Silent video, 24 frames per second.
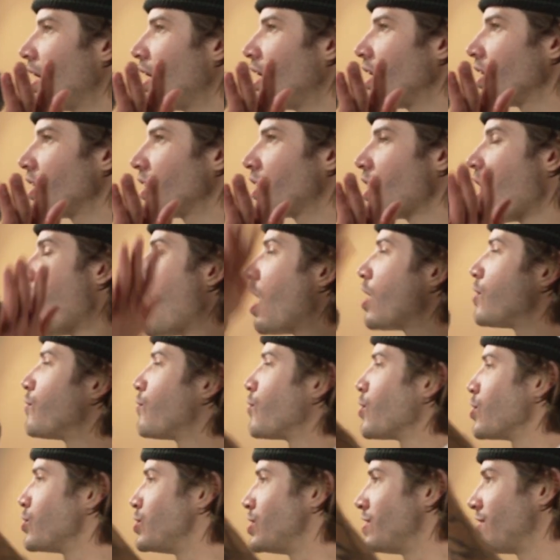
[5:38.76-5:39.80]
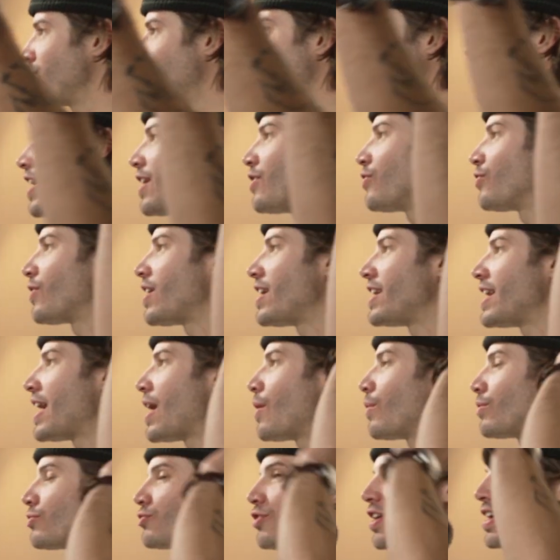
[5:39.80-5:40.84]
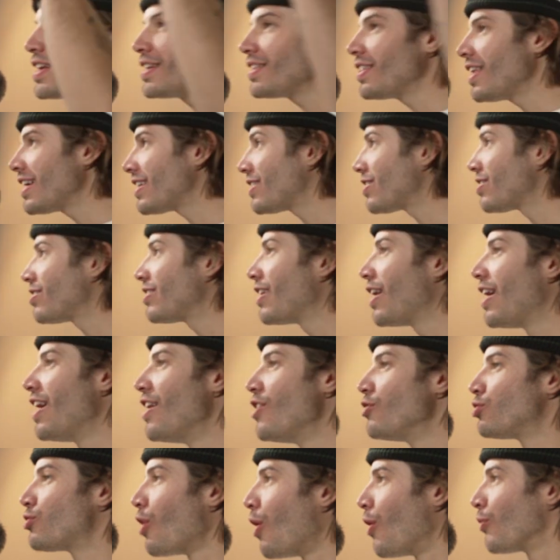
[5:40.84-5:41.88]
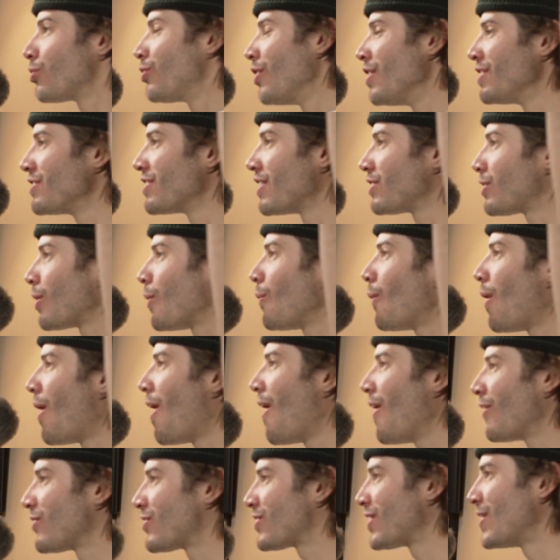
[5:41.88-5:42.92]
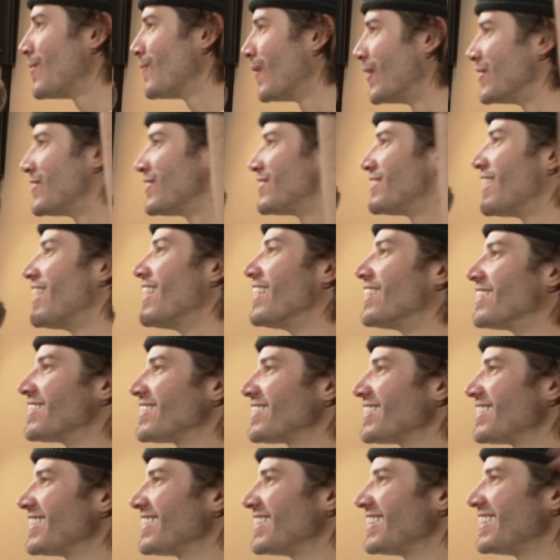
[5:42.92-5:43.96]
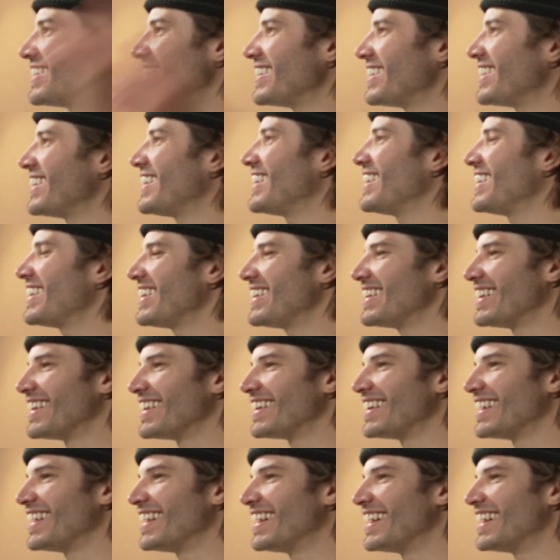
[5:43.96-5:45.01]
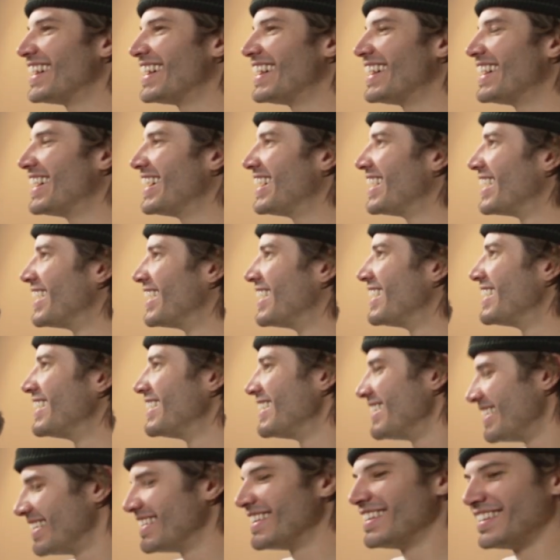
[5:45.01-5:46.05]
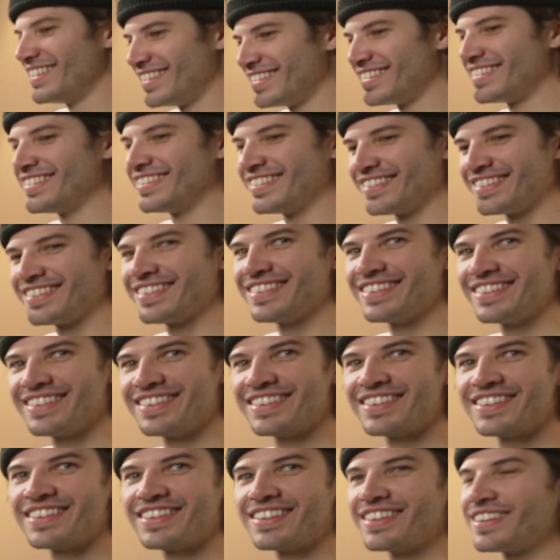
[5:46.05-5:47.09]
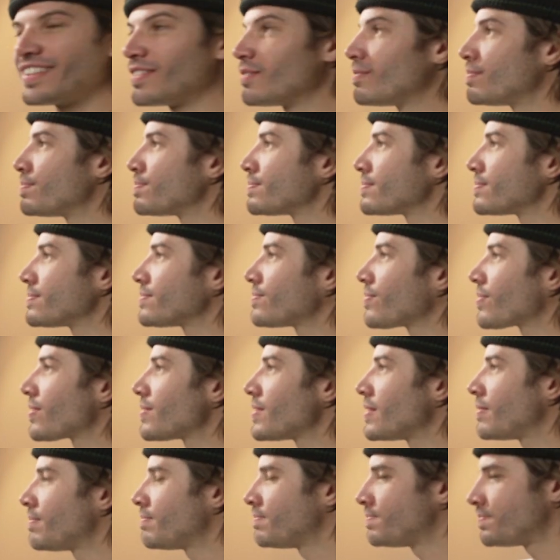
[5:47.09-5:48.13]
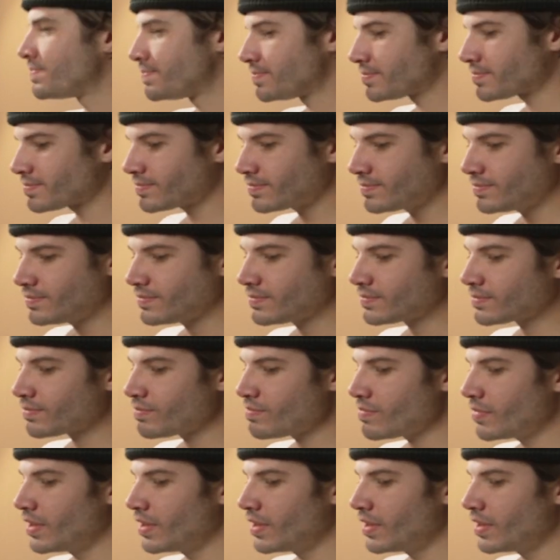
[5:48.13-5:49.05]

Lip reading: convergent phase right now. We're trying to like throw things at the wall, see what sticks. This is very experimental at this point. I don't really know what this podcast is about.